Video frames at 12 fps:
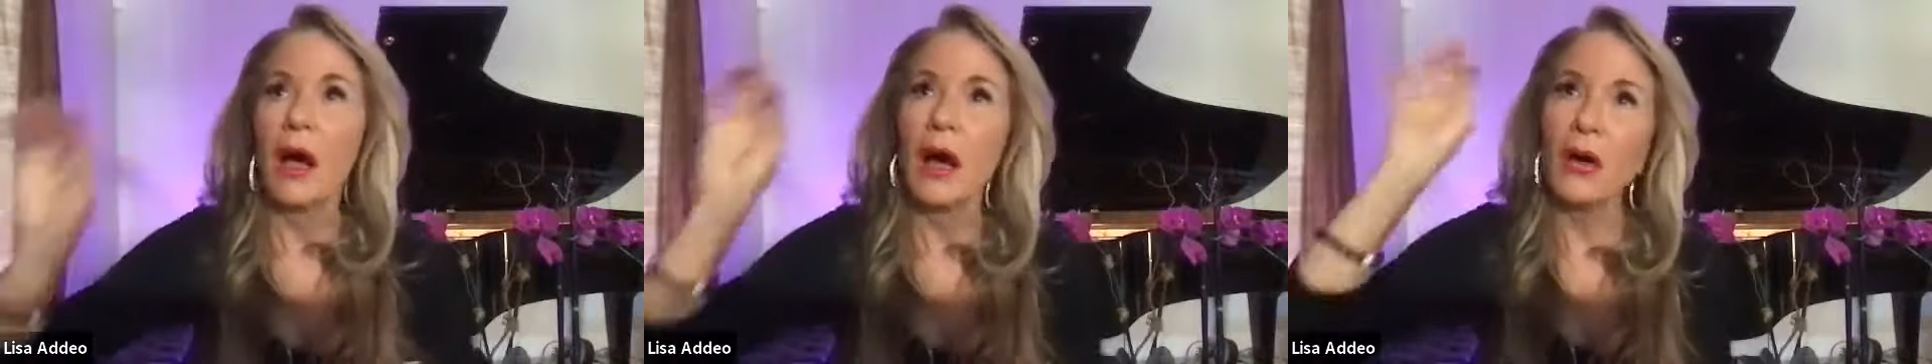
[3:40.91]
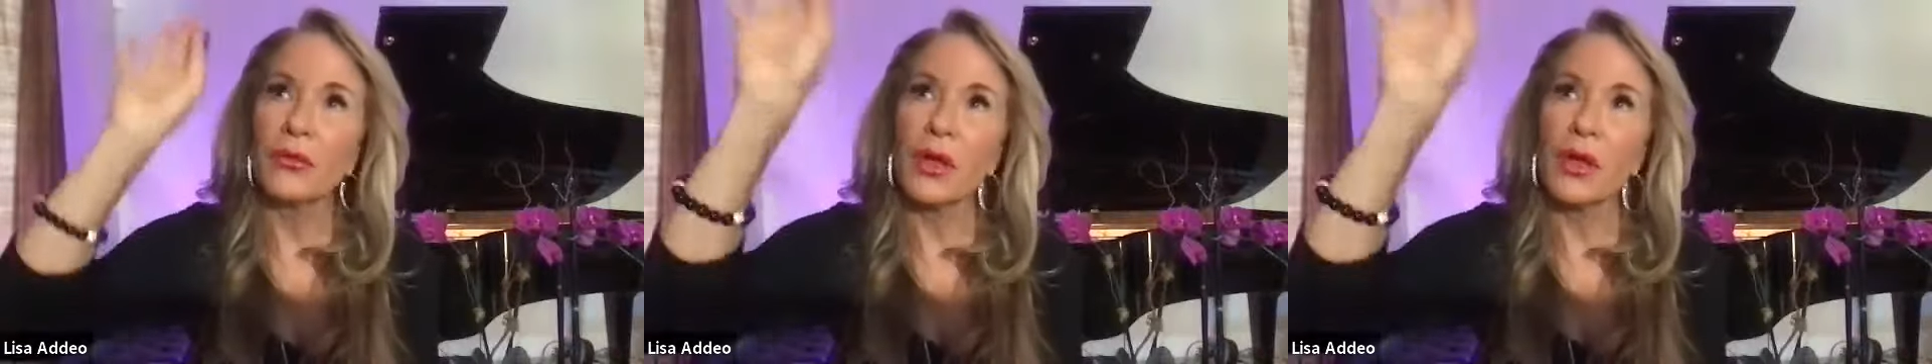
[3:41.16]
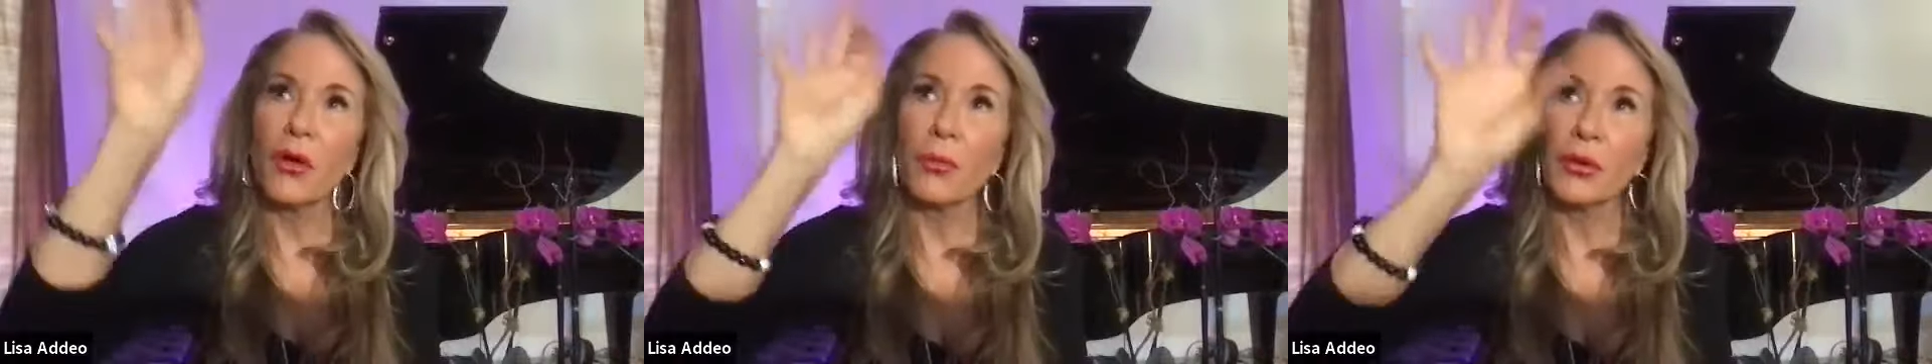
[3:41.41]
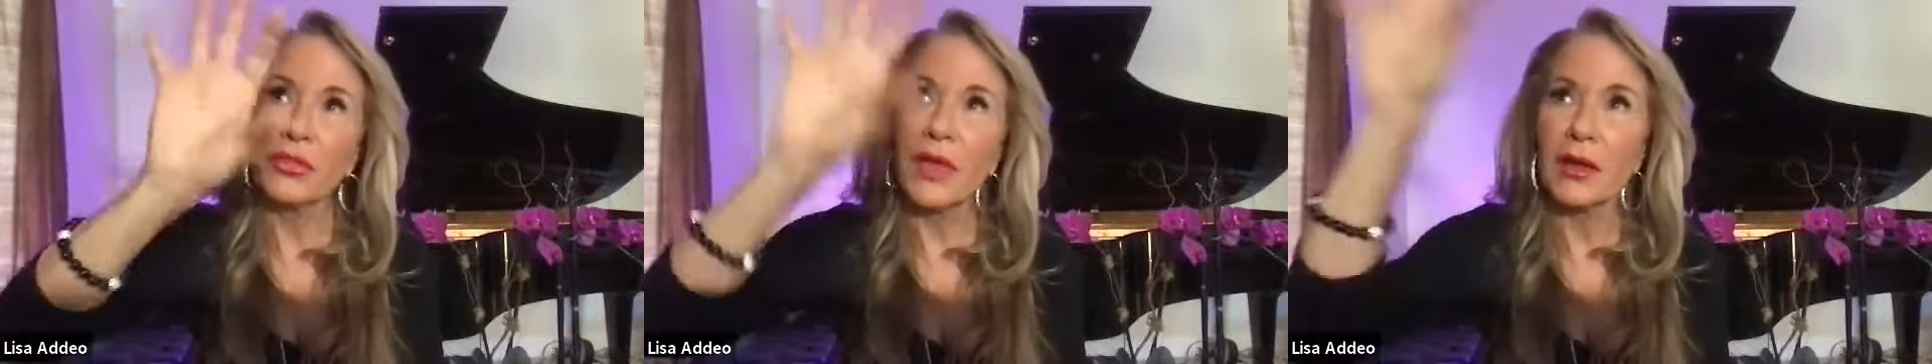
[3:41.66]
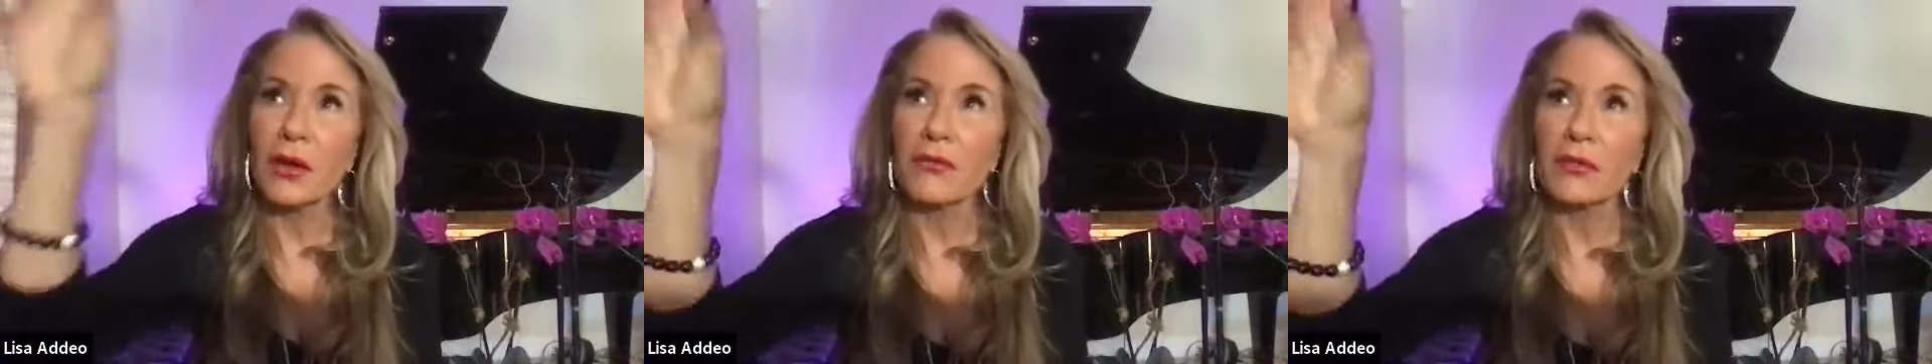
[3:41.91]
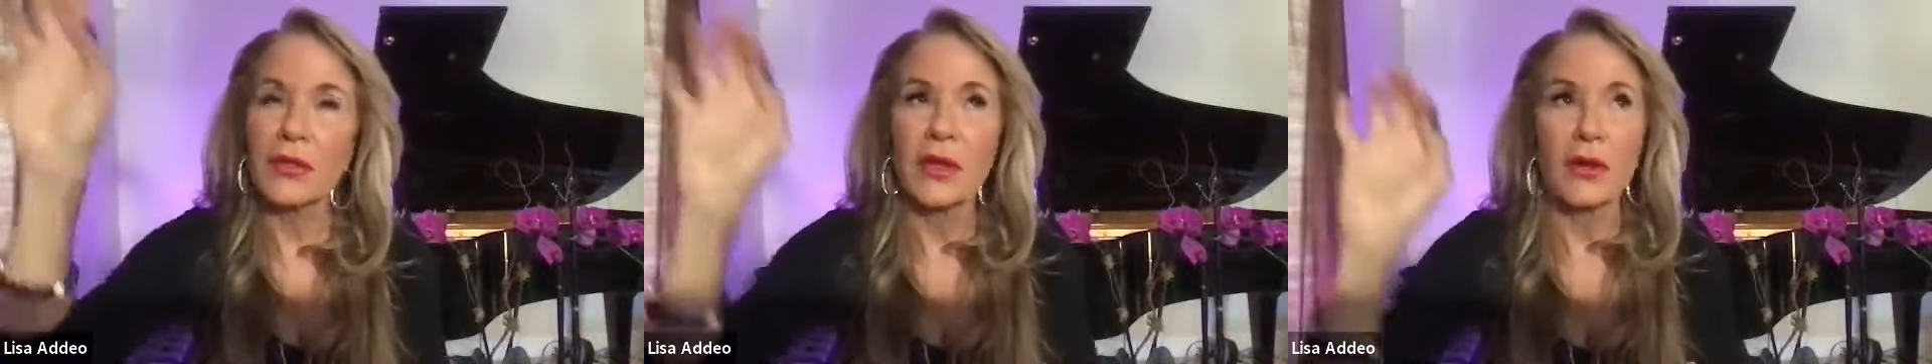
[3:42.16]
"Oh, no, put that
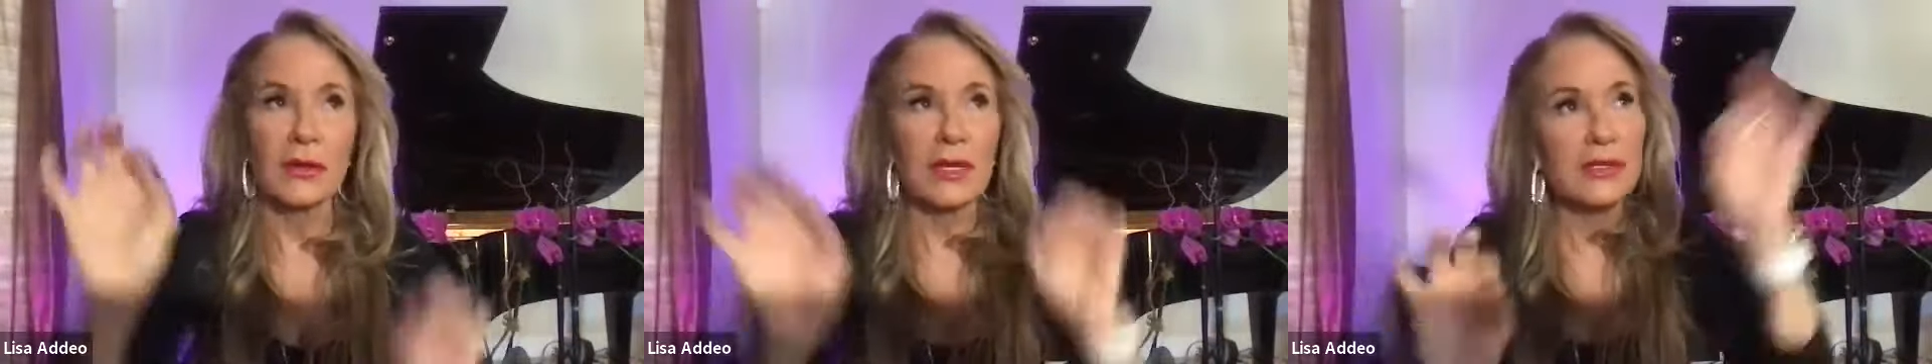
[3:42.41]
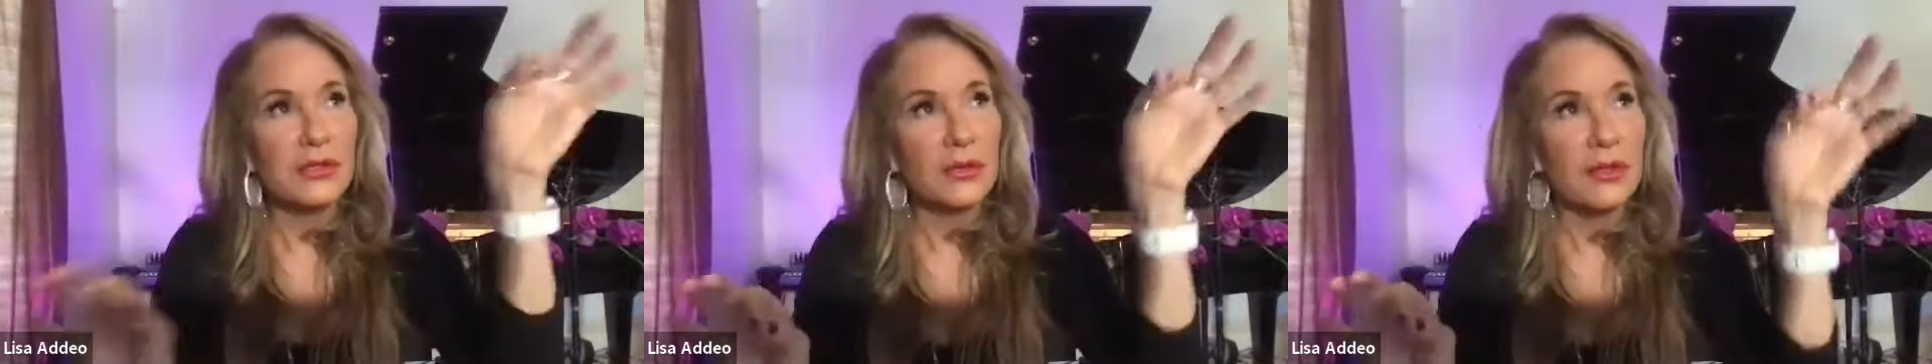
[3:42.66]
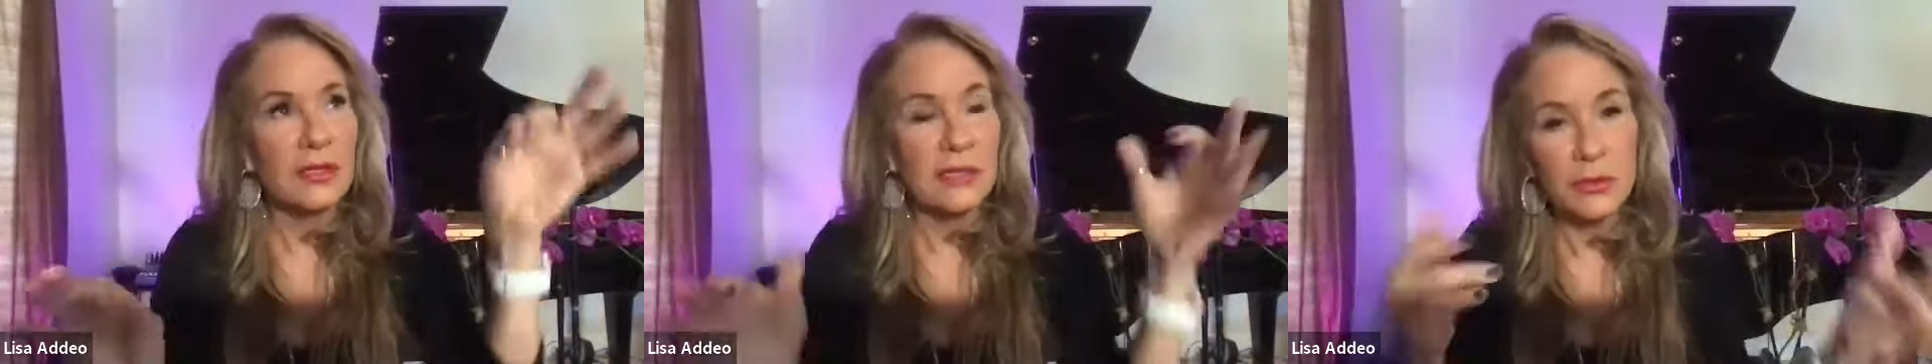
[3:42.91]
over there and let's do this."